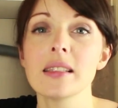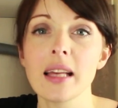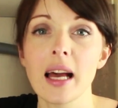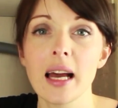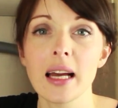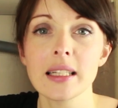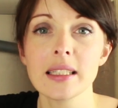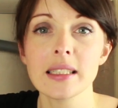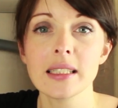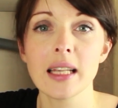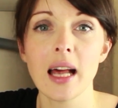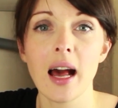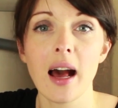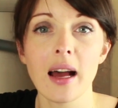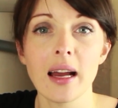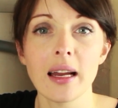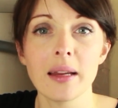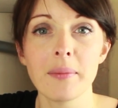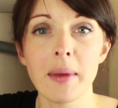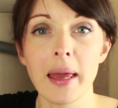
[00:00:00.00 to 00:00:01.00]
that
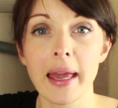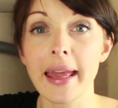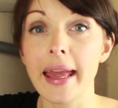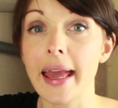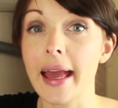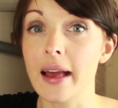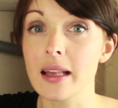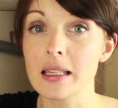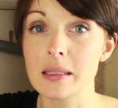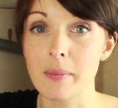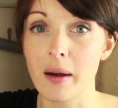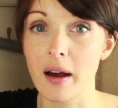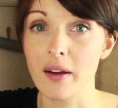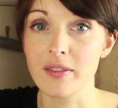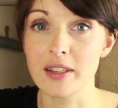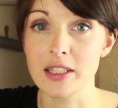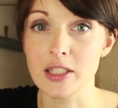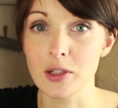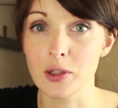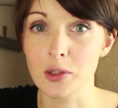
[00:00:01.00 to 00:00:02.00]
I make ASMR
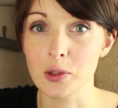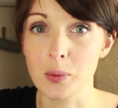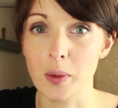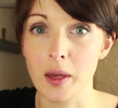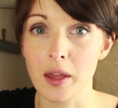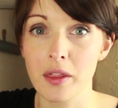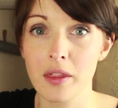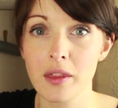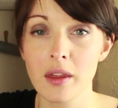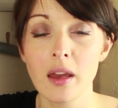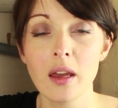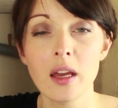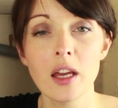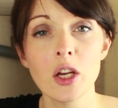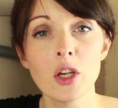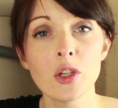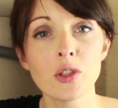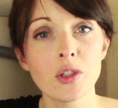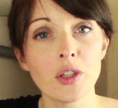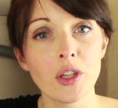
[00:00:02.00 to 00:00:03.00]
videos with.
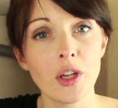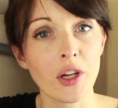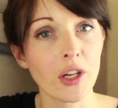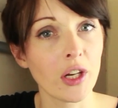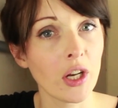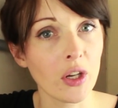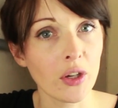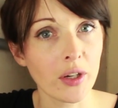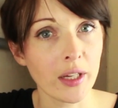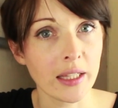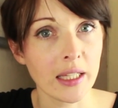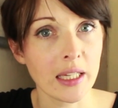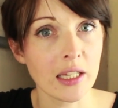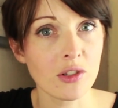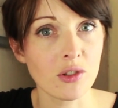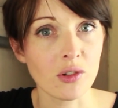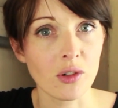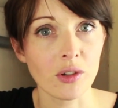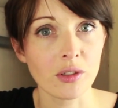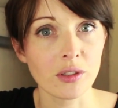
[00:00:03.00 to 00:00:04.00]
So you're going to look in
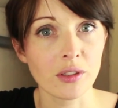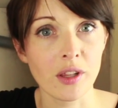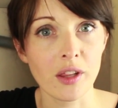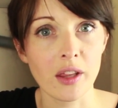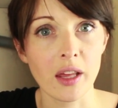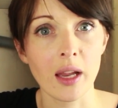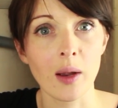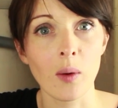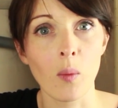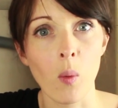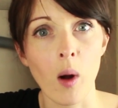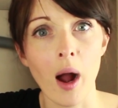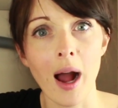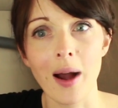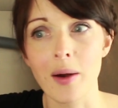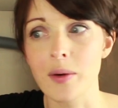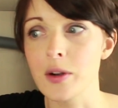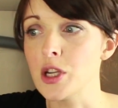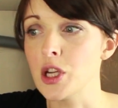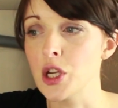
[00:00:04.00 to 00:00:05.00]
these drawers and think,
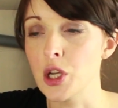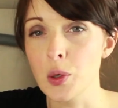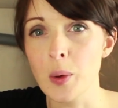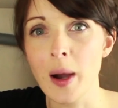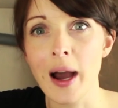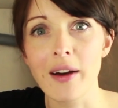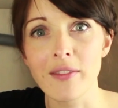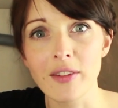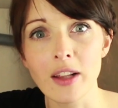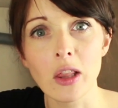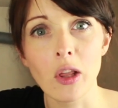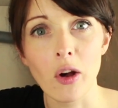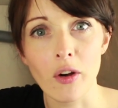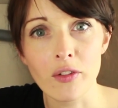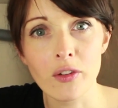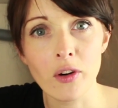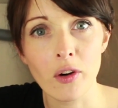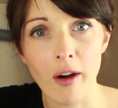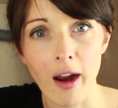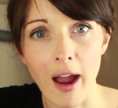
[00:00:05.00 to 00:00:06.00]
wow, you have a lot
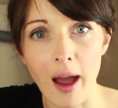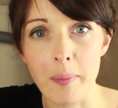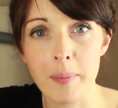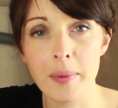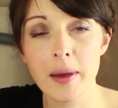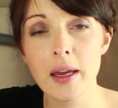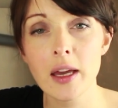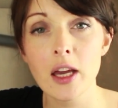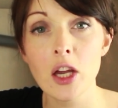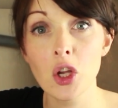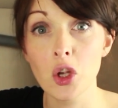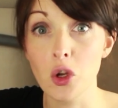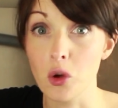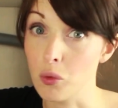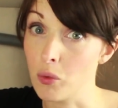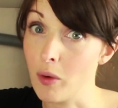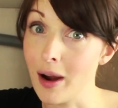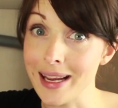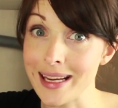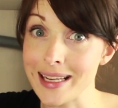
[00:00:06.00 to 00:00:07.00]
of crap. You're
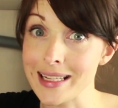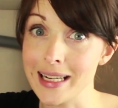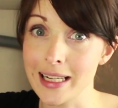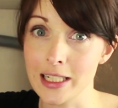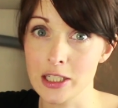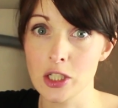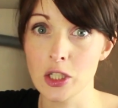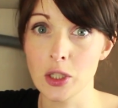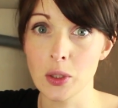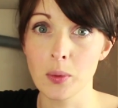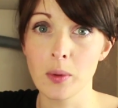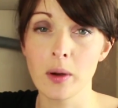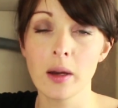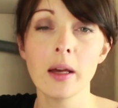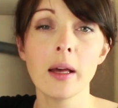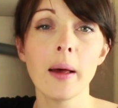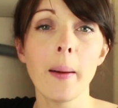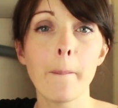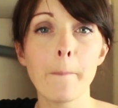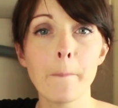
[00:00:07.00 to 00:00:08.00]
right, I do.
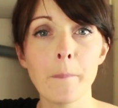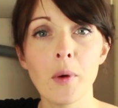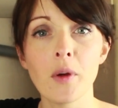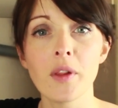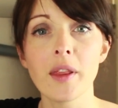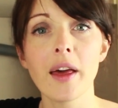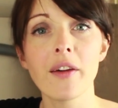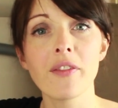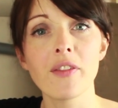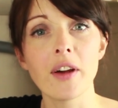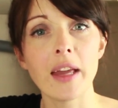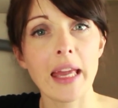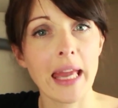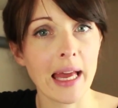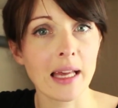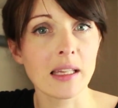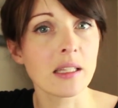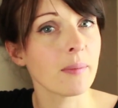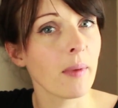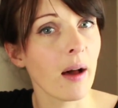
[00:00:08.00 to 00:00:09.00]
But they're for
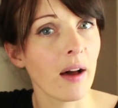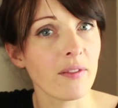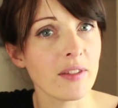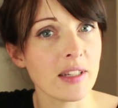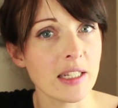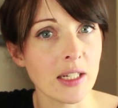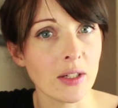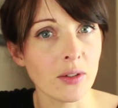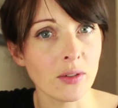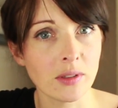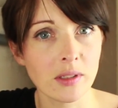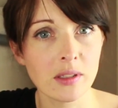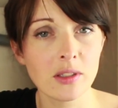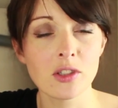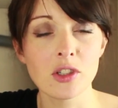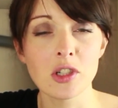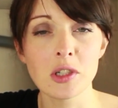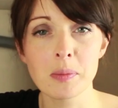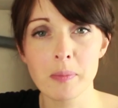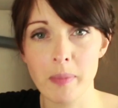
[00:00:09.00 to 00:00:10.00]
ASMR videos, so
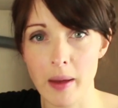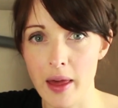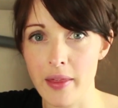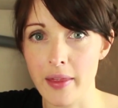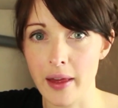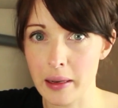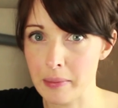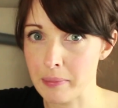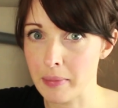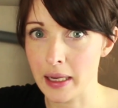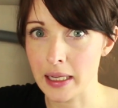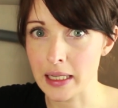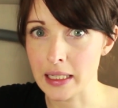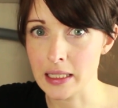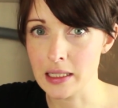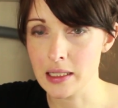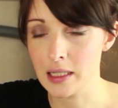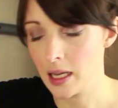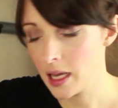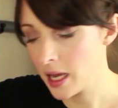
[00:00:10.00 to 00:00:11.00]
just bear that in
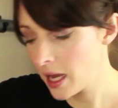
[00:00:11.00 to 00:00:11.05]
mind.